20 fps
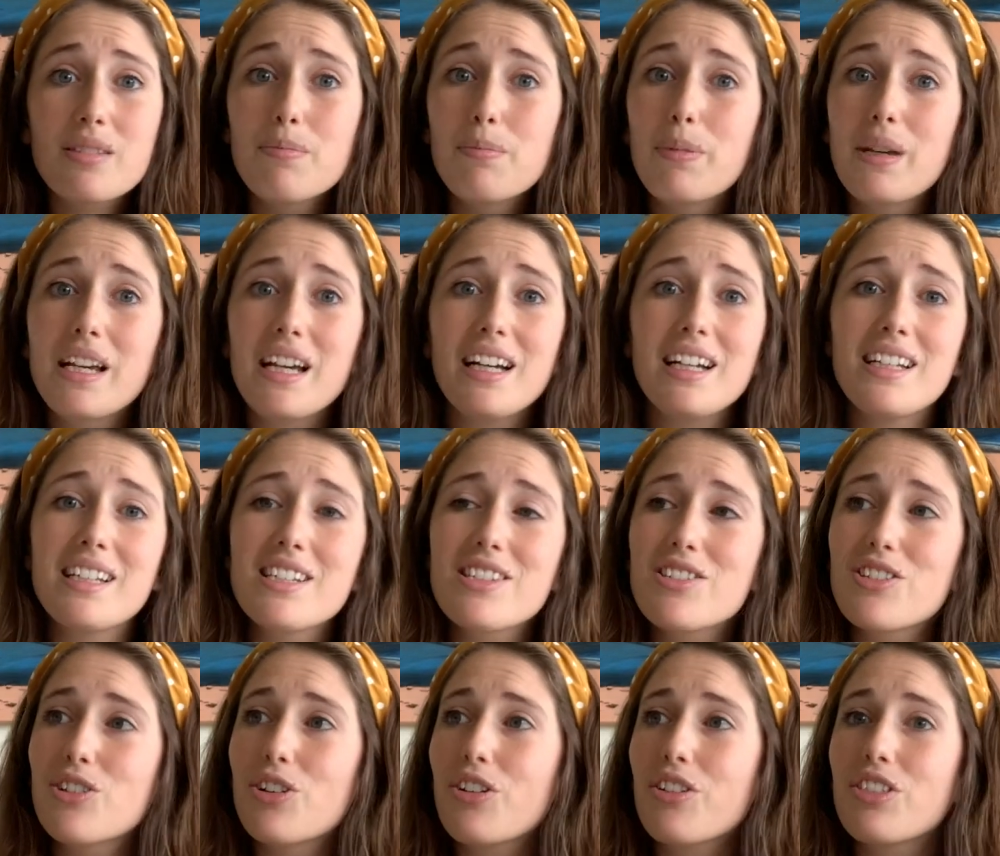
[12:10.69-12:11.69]
because
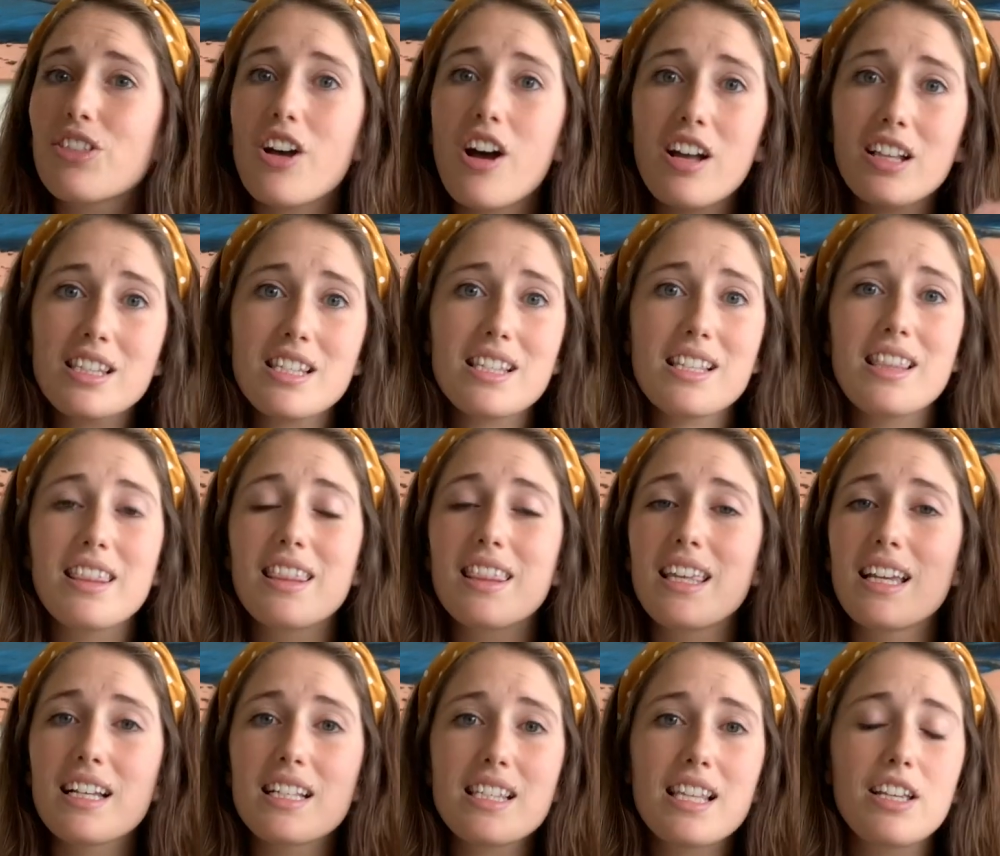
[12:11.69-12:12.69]
your thoughts and
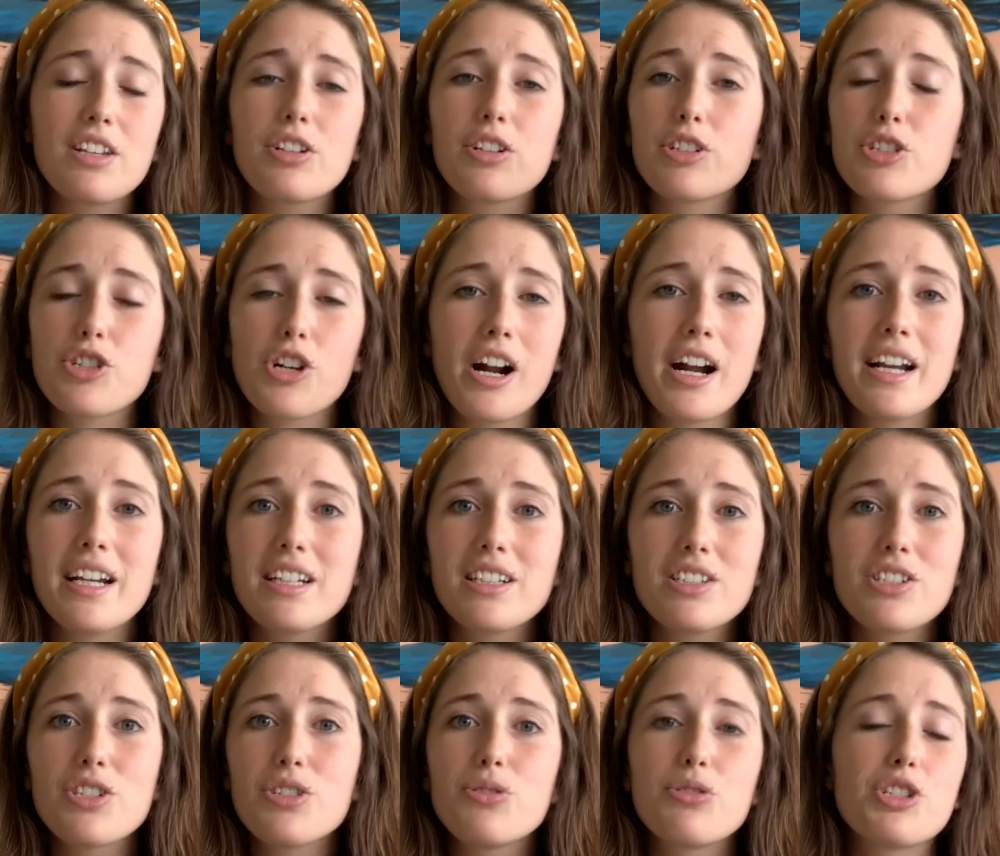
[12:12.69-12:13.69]
things that you're trying
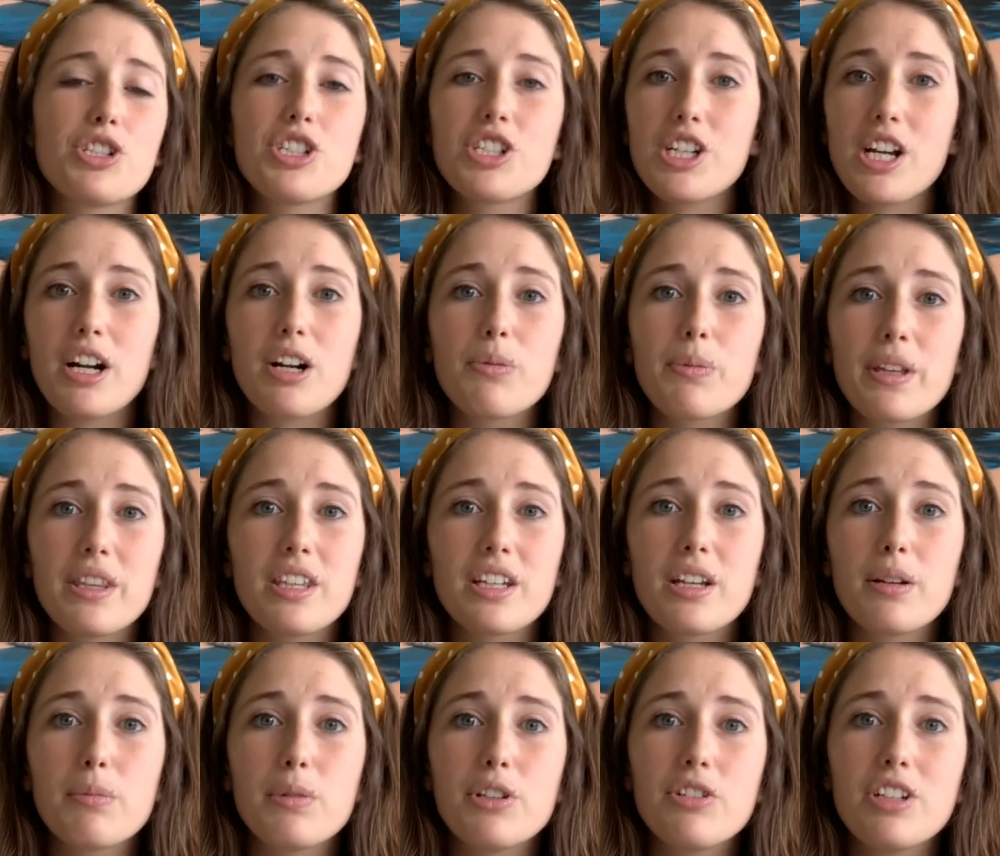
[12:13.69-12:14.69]
to share with the
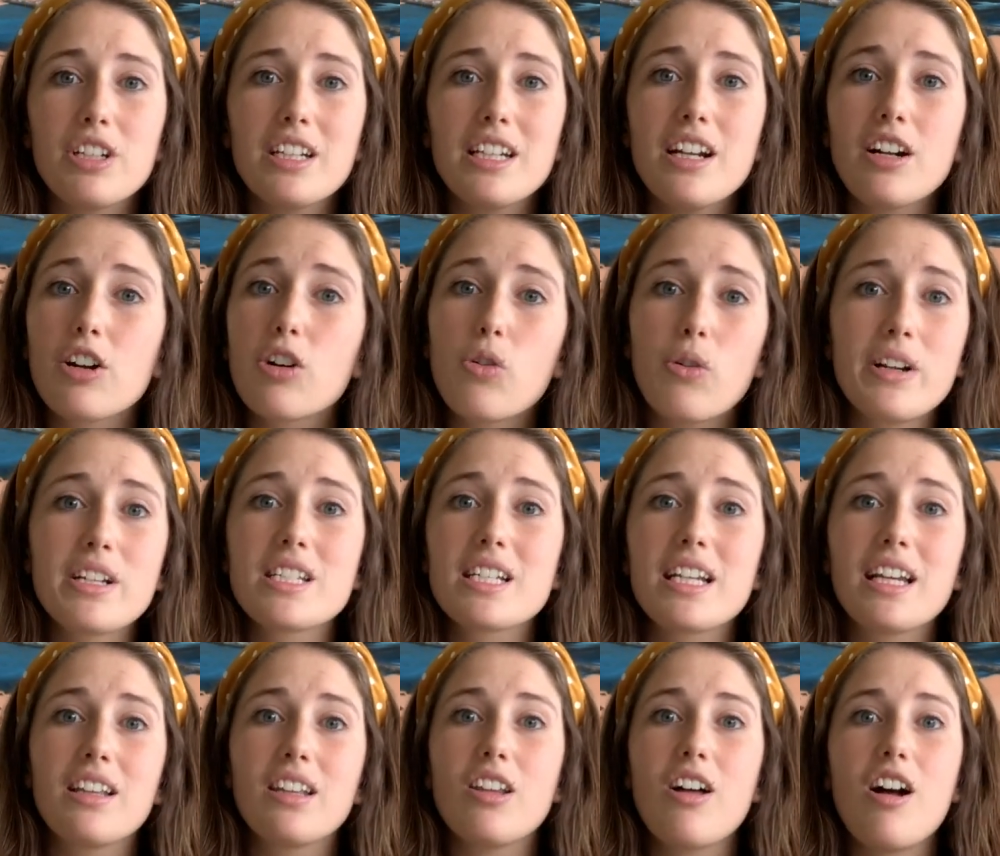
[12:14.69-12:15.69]
community are going to
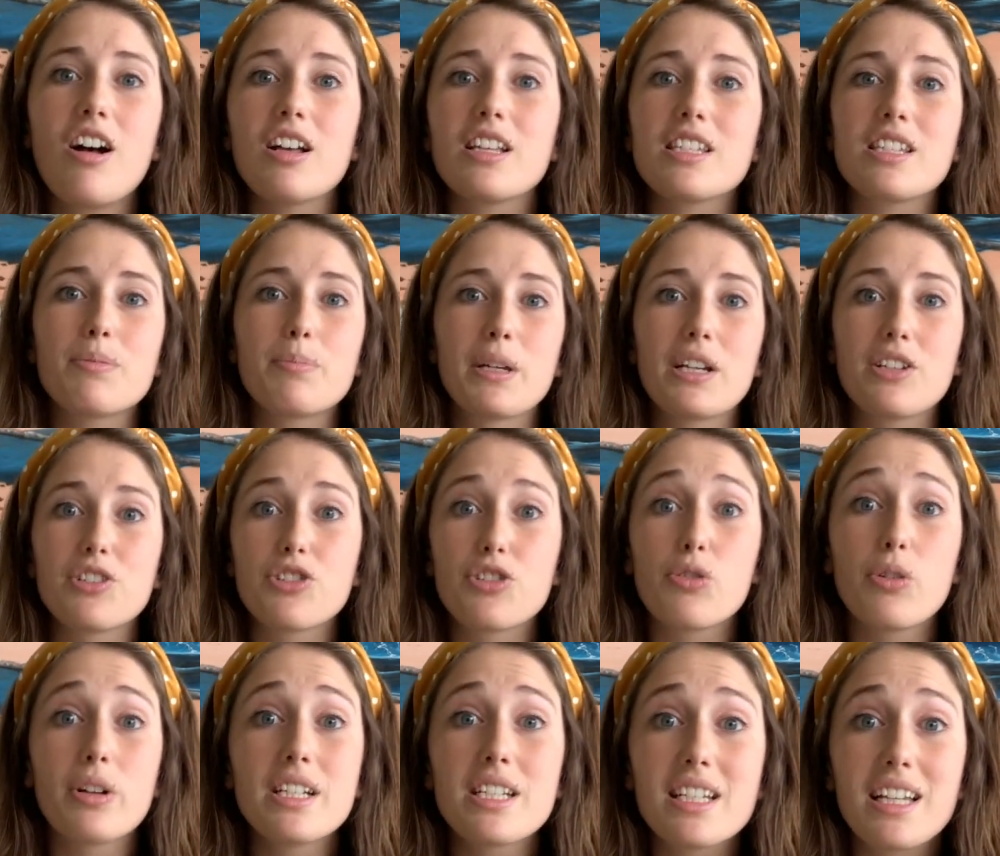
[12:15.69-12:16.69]
get lost because you're
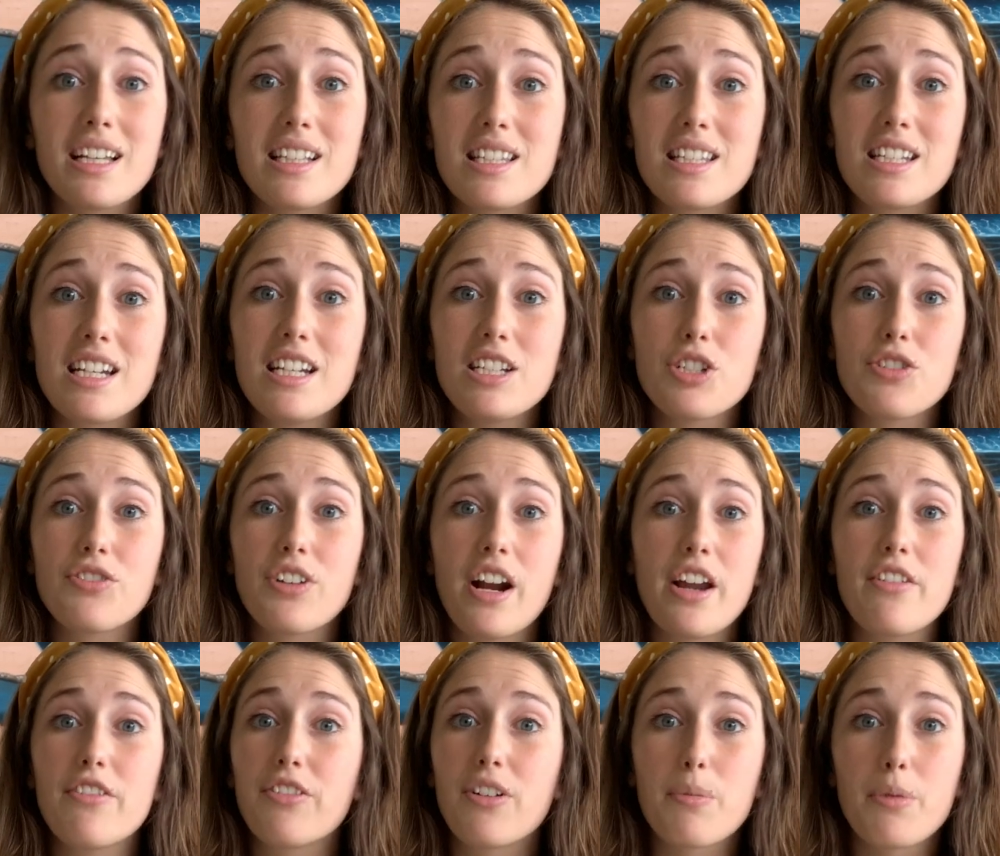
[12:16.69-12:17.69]
going to get stage
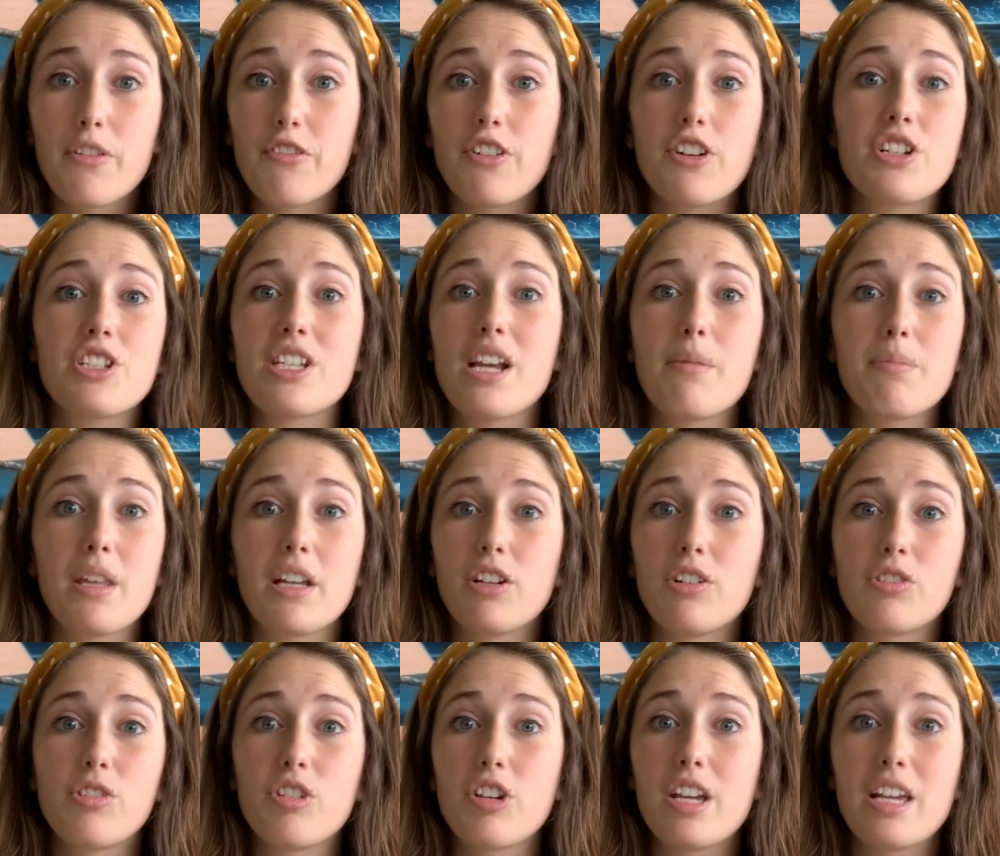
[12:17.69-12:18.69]
fright from the first time that you're
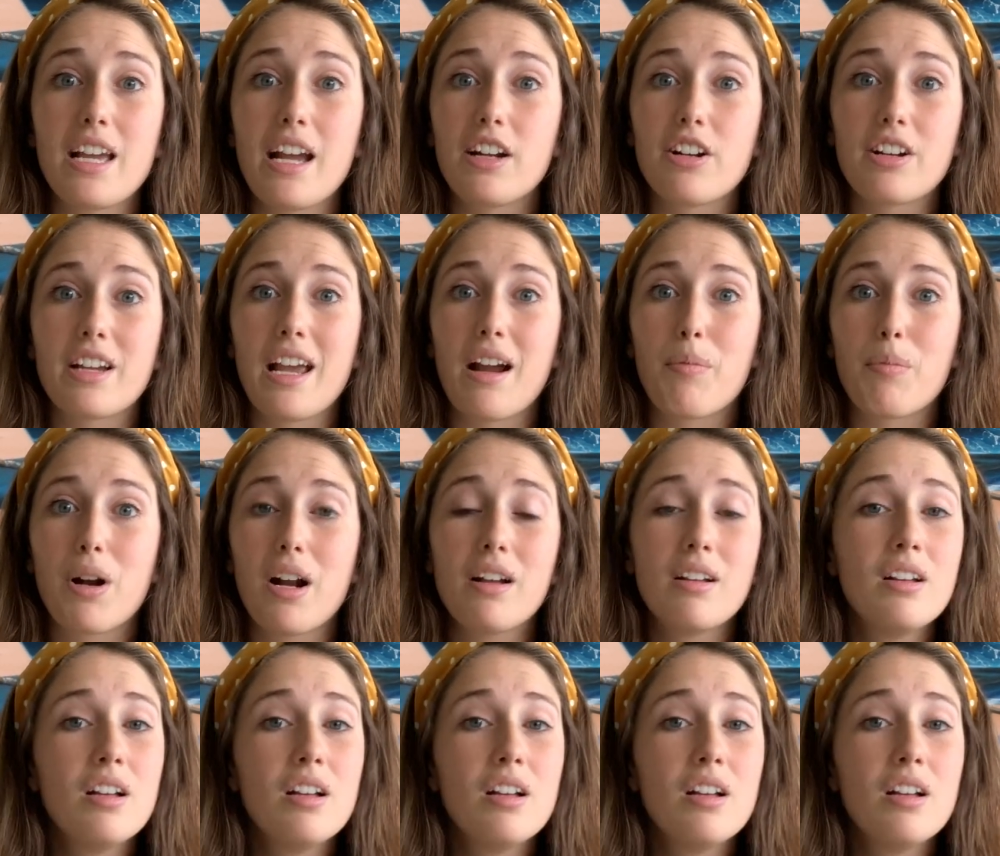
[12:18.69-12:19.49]
looking at your camera.